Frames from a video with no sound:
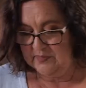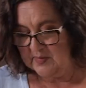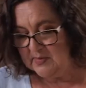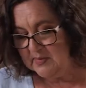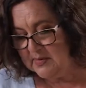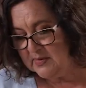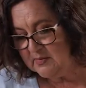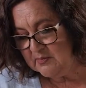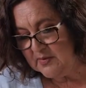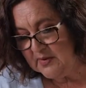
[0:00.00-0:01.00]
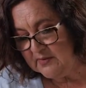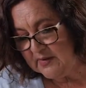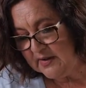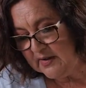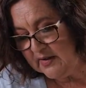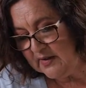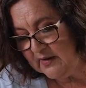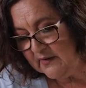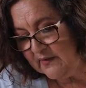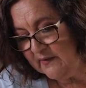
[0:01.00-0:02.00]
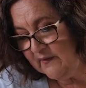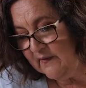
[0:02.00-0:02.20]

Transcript: Maybe put it right here.